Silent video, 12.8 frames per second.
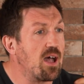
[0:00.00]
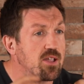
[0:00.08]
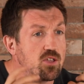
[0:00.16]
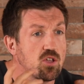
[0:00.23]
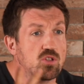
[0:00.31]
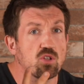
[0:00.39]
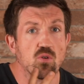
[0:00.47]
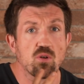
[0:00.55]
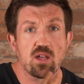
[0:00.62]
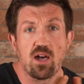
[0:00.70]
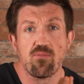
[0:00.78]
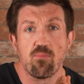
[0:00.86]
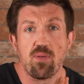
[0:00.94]
and you
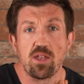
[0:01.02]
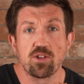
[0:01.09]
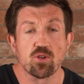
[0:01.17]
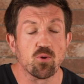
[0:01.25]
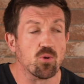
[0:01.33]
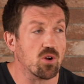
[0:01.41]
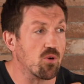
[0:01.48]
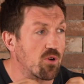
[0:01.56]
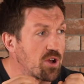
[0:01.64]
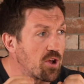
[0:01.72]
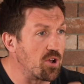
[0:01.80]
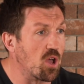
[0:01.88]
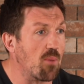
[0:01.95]
don't have a mentor,
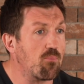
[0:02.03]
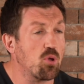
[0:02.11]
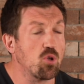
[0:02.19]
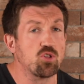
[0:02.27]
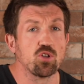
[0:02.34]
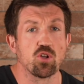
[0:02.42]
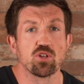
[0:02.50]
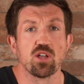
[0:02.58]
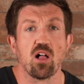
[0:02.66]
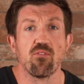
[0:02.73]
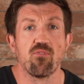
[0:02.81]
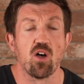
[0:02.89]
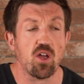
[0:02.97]
or you're not pushing
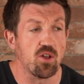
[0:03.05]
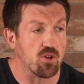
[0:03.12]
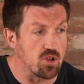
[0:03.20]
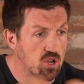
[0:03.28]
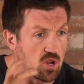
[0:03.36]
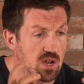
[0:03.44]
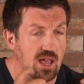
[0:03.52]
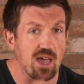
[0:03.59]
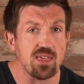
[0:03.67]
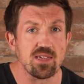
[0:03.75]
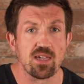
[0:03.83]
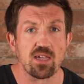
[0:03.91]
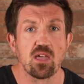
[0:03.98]
yourself out or
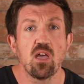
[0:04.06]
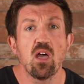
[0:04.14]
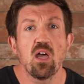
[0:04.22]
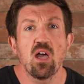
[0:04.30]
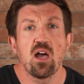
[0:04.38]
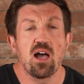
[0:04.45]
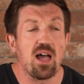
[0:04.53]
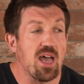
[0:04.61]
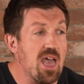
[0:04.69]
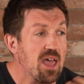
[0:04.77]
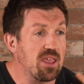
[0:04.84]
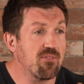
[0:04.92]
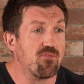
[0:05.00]
utilizing
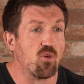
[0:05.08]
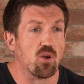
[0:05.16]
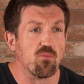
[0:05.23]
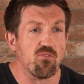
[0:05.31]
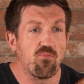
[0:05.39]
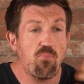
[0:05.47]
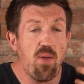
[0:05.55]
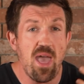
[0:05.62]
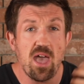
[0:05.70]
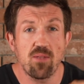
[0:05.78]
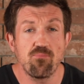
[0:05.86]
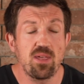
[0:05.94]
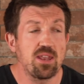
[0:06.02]
any form of paid